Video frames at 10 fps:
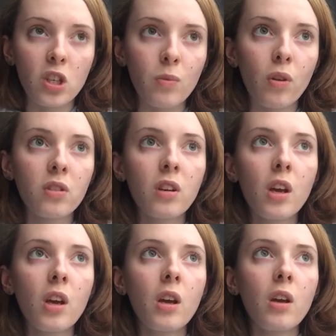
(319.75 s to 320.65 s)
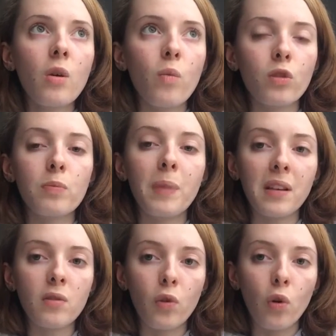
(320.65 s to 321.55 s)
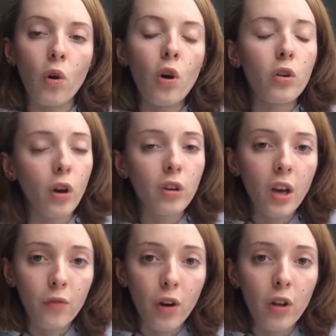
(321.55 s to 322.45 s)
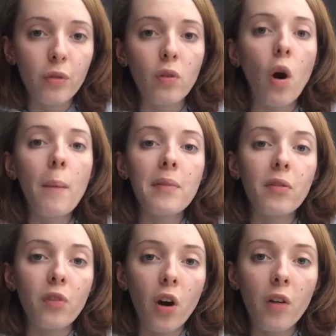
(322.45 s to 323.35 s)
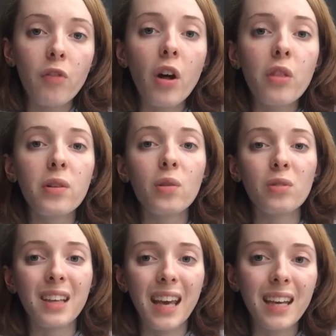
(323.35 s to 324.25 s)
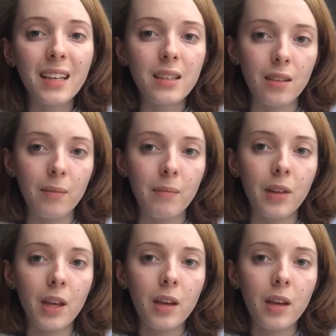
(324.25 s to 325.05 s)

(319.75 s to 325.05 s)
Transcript: She wants what's best for not only her father-in-law, but for her father-in-law's kingdom,